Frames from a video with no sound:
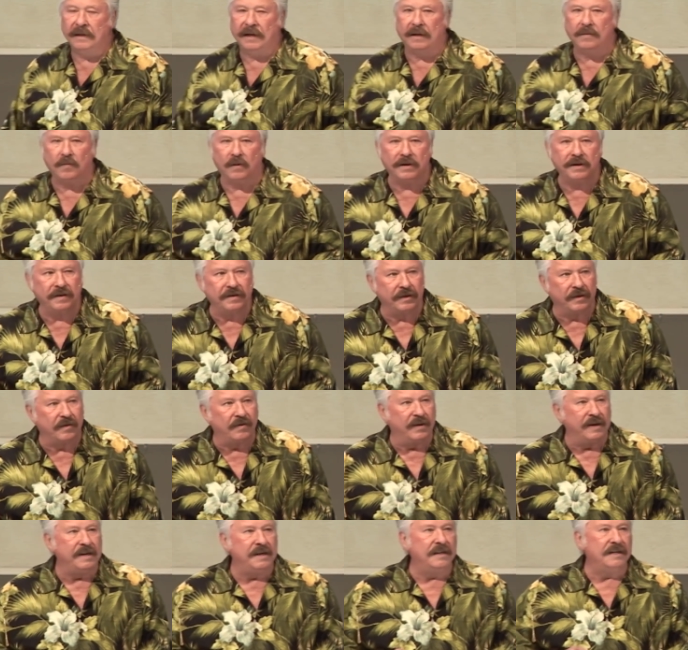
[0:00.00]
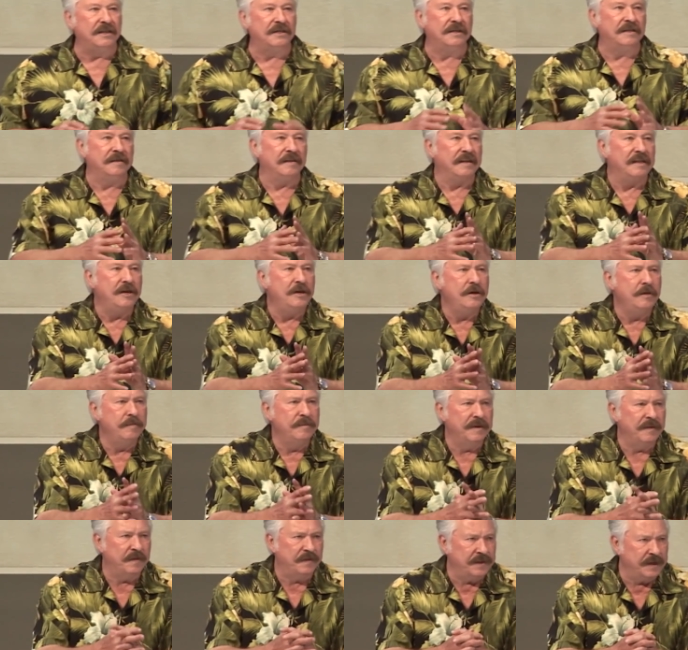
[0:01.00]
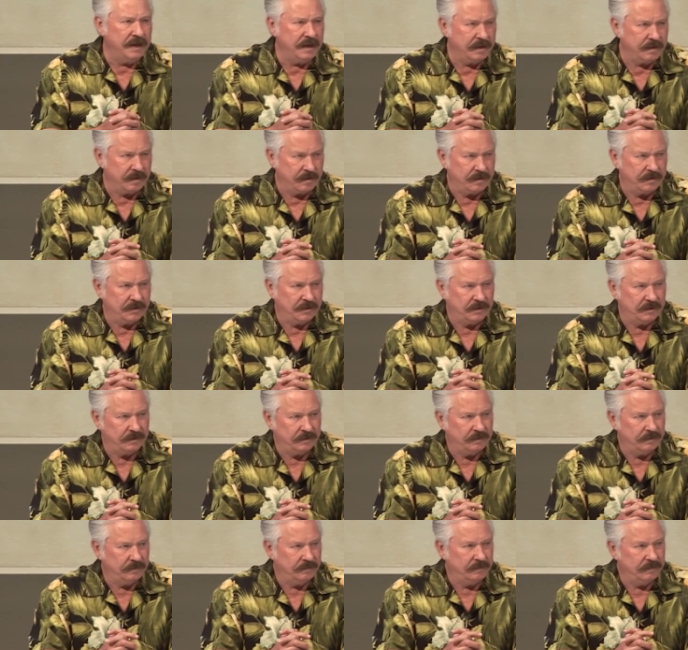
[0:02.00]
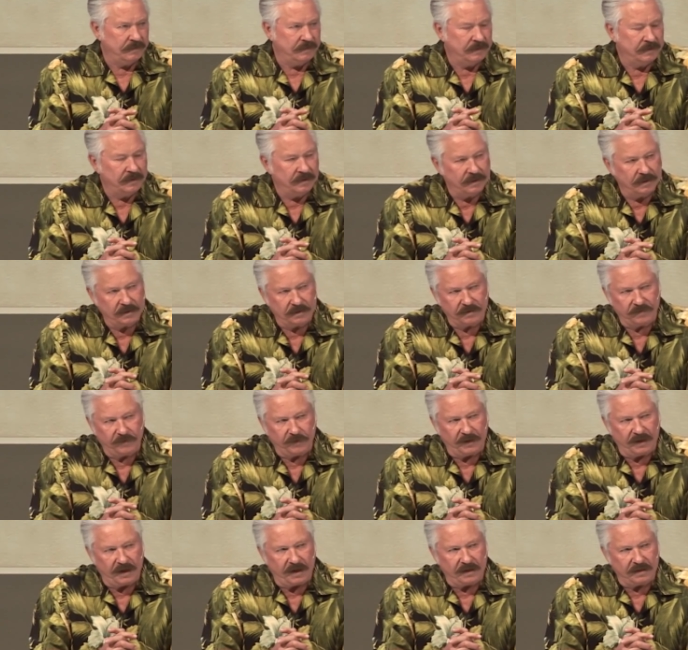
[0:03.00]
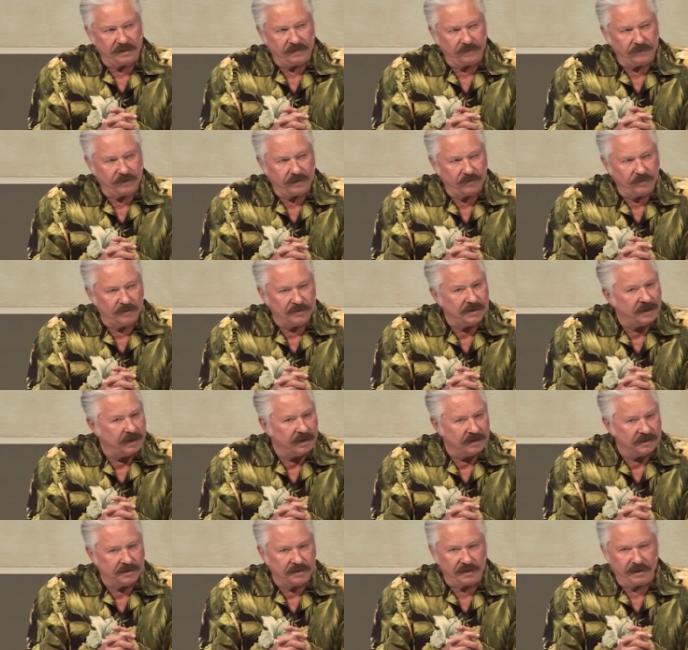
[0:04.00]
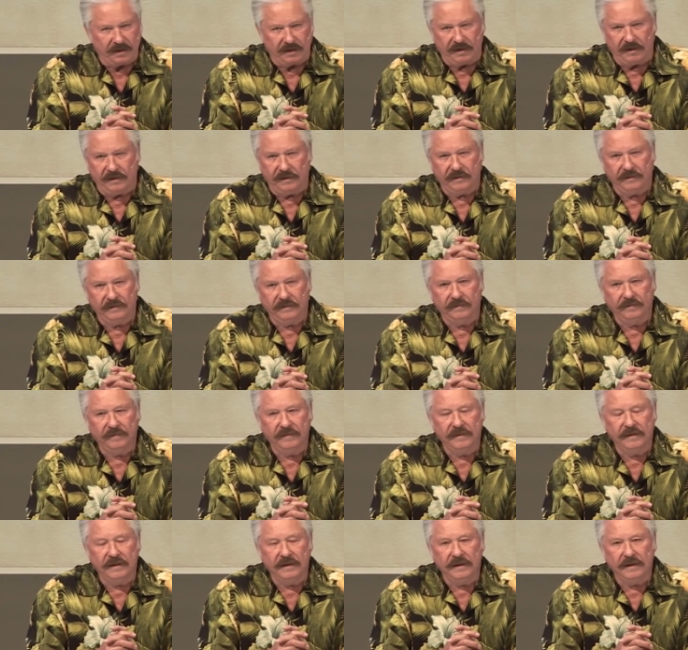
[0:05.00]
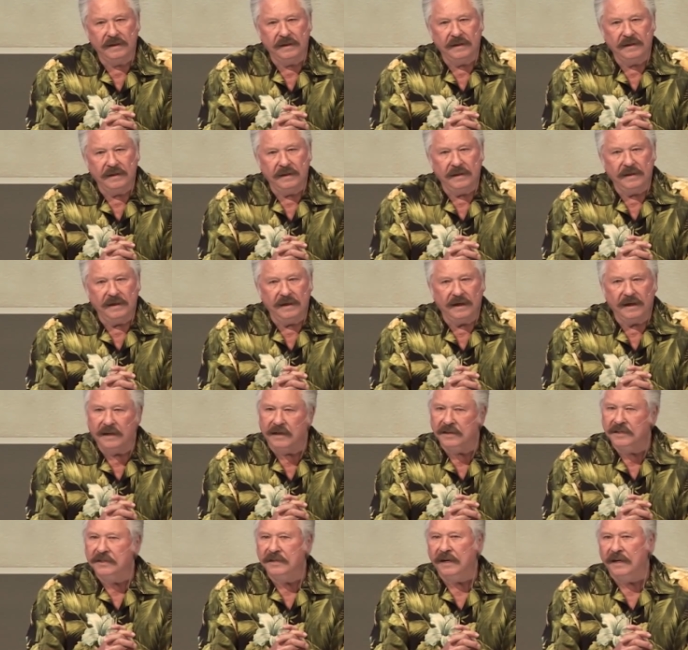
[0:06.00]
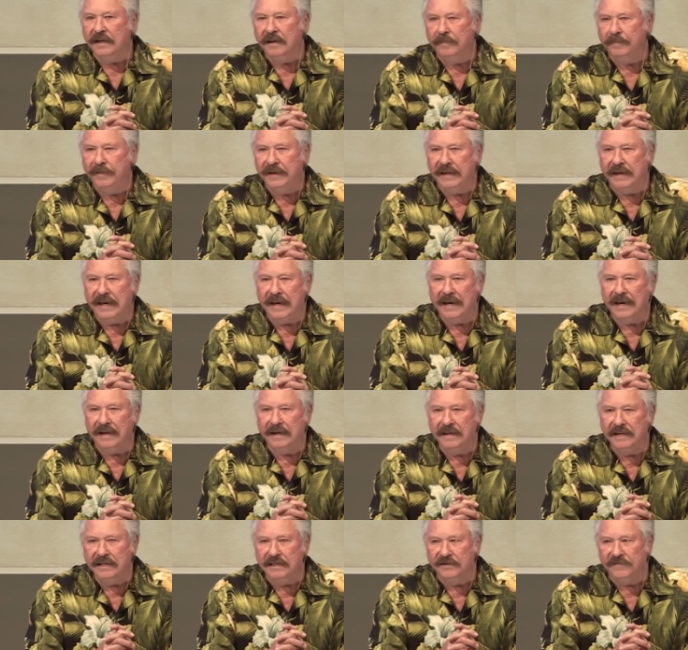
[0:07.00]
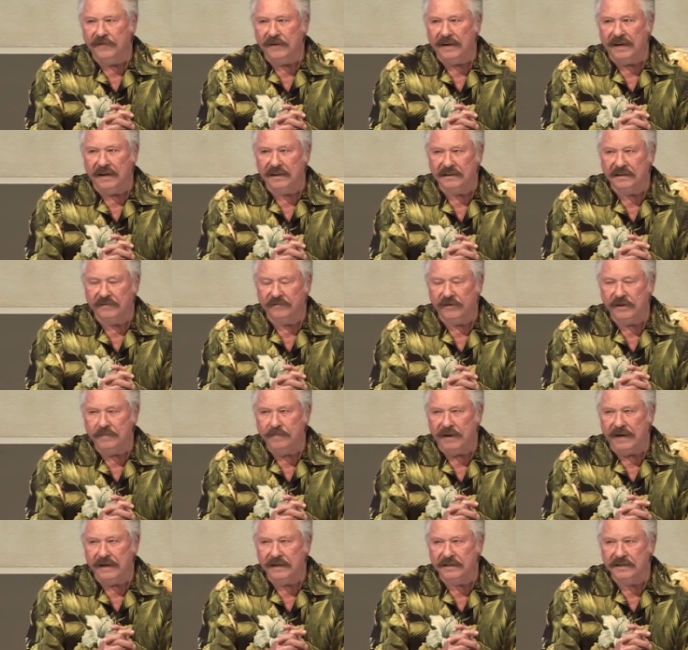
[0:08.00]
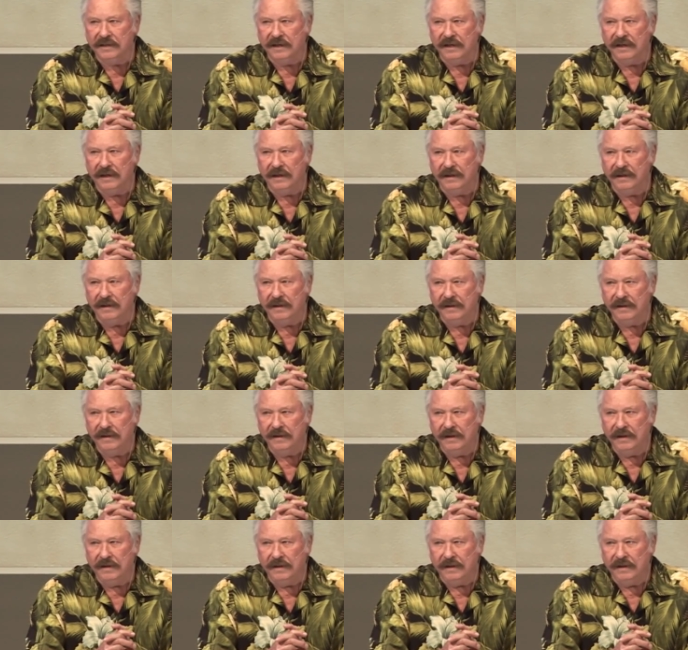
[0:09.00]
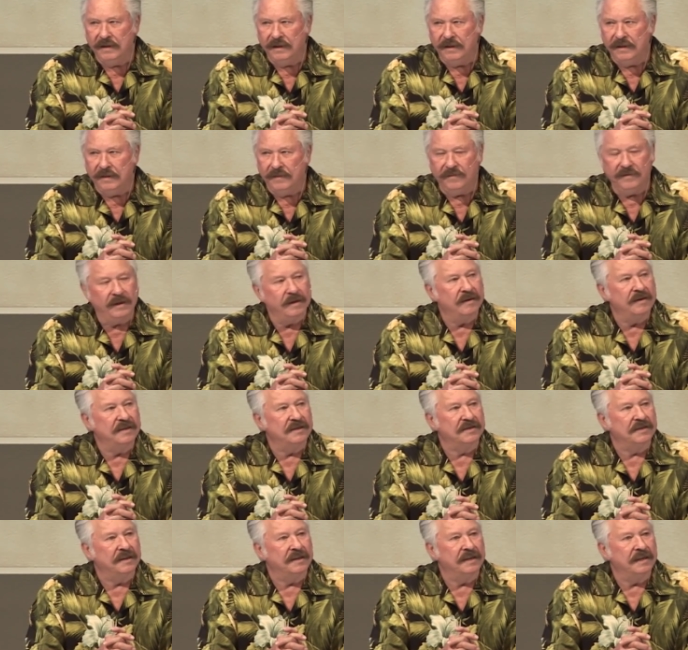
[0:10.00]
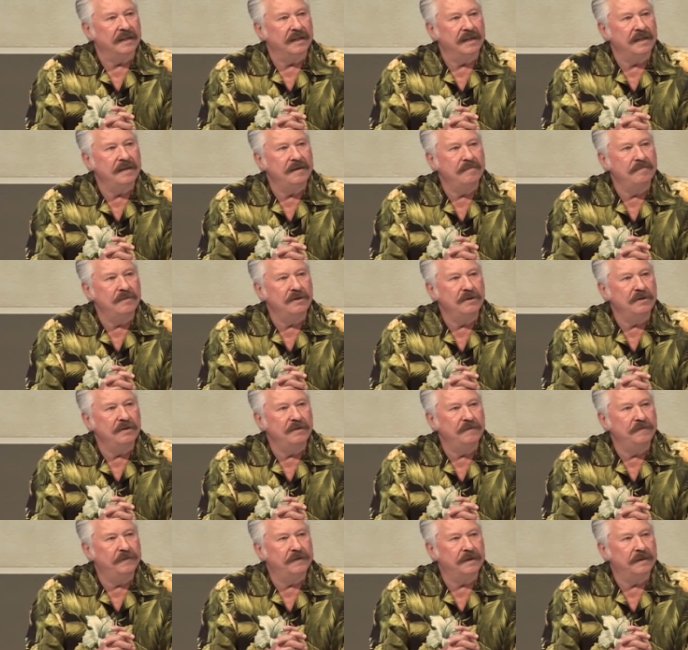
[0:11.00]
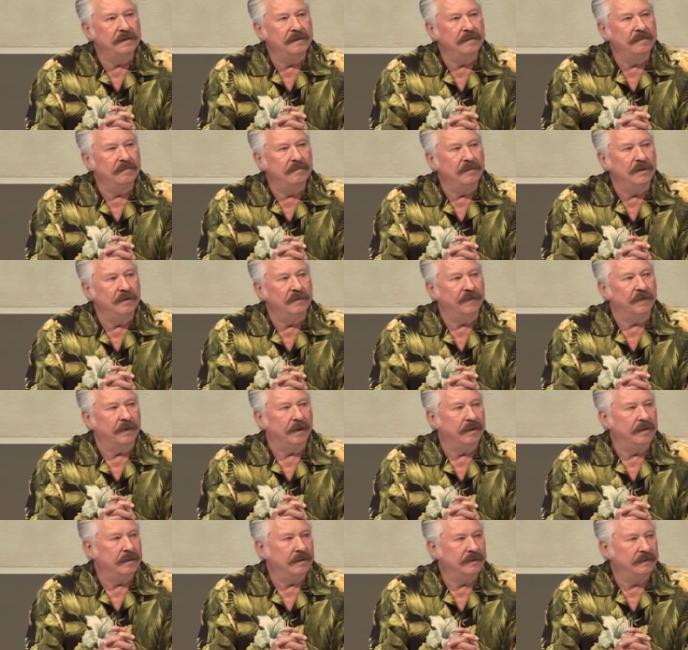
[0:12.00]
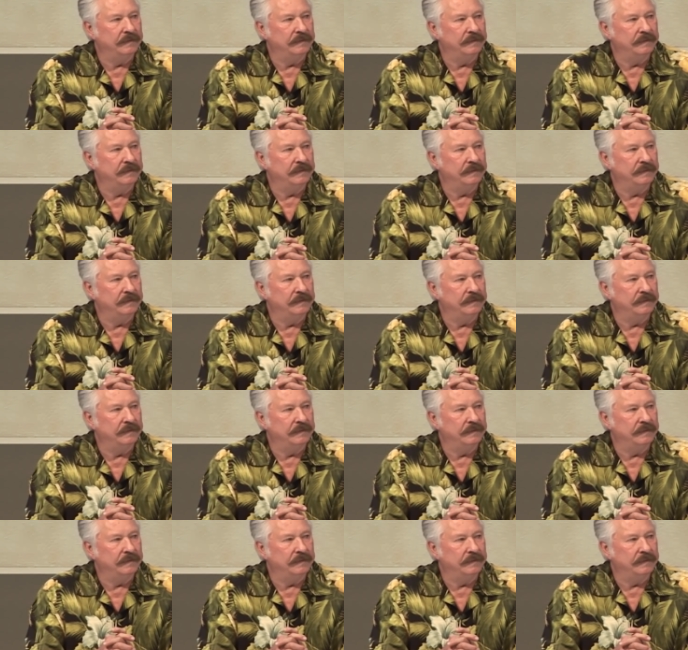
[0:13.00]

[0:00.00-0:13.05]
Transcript: And one of the greatest human thinkers as a philosopher was Aristotle. Aristotle began his philosophy by saying, there is an unmoved mover.